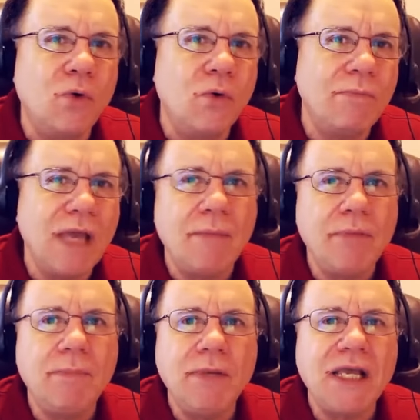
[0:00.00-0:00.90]
who may
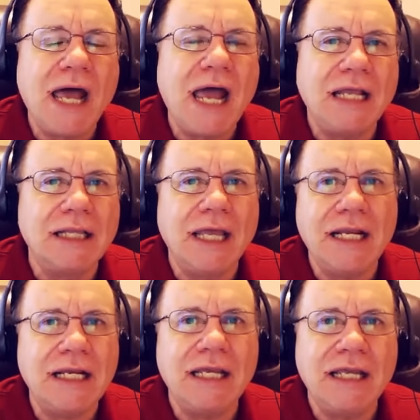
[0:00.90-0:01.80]
be behind
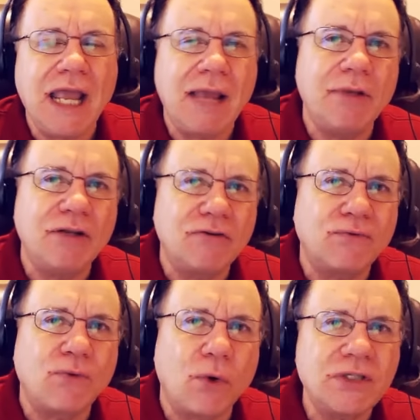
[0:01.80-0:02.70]
late in the game and is
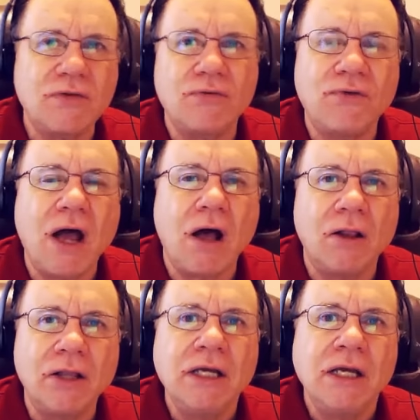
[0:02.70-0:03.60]
forced to
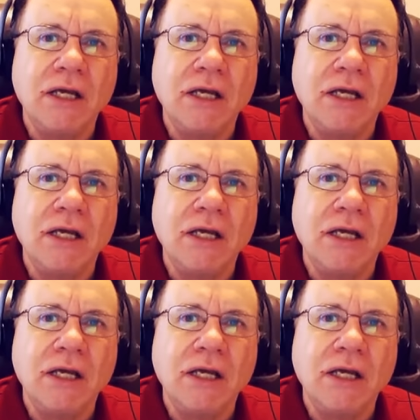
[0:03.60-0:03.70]
foul,